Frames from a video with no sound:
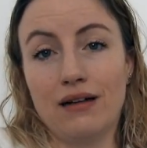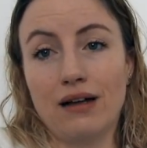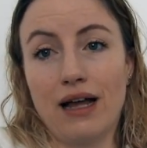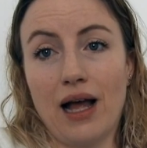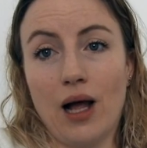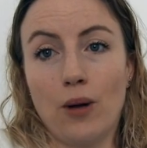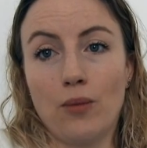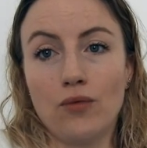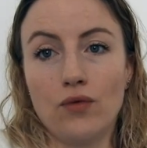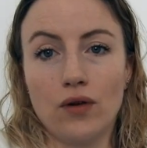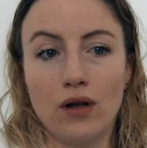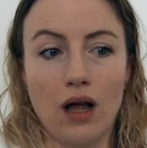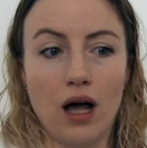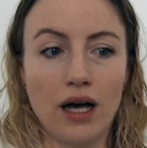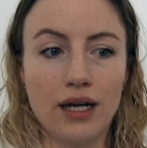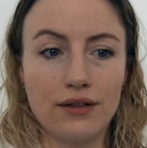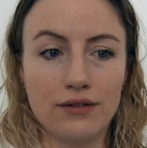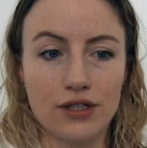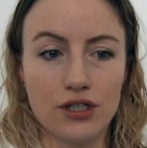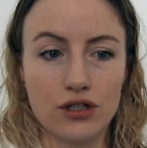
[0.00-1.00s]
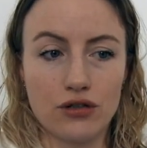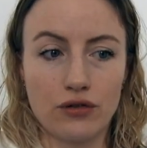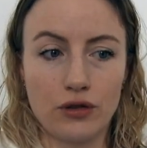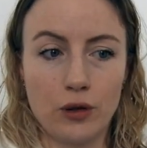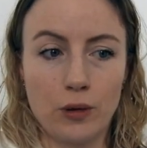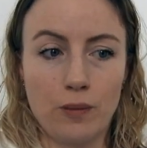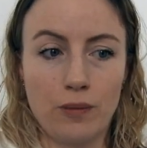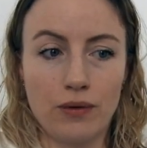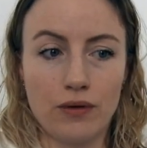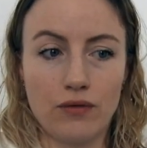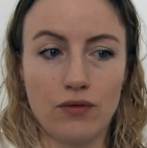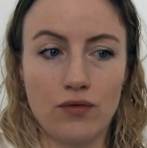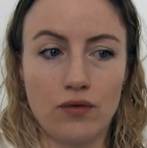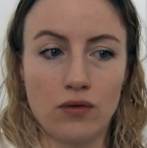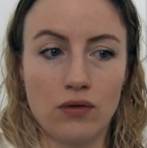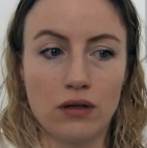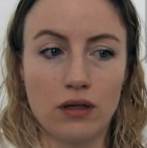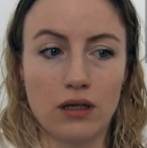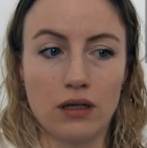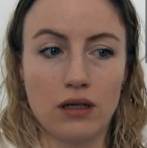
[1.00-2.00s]
helpful Irish group
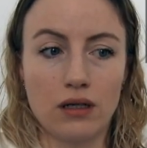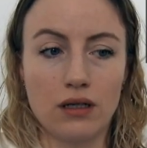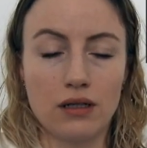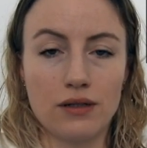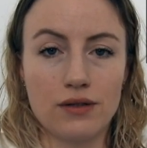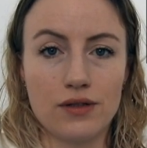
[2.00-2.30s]
for